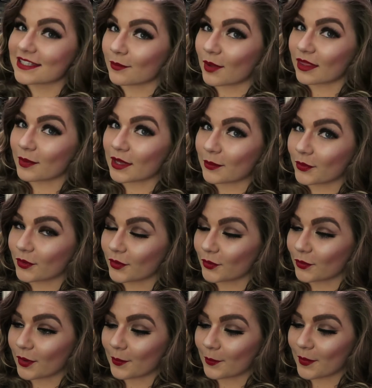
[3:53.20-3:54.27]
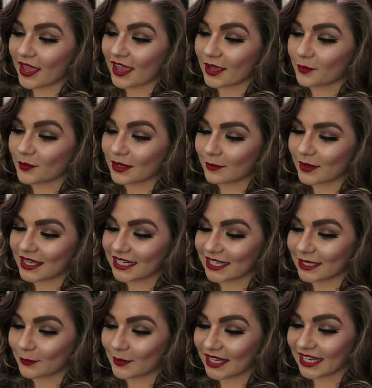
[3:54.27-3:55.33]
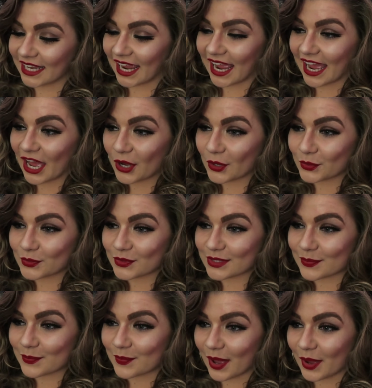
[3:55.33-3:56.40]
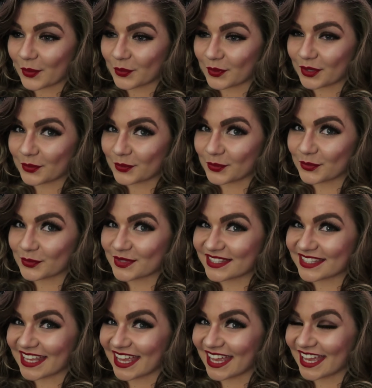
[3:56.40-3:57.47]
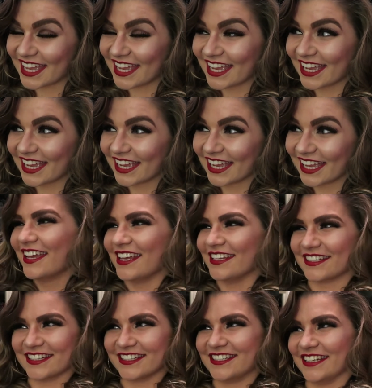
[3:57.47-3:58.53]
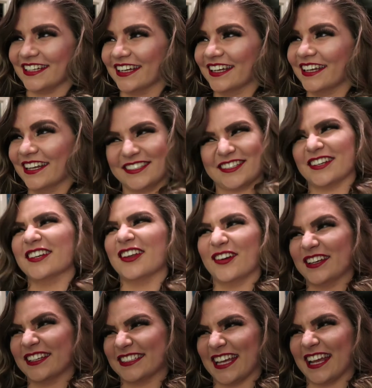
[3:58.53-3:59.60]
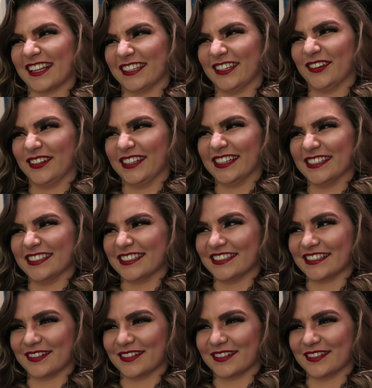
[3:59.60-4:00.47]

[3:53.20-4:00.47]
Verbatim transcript: Some other people may be meeting me out, but we will see. He's gonna see it. He's gonna know exactly who he is.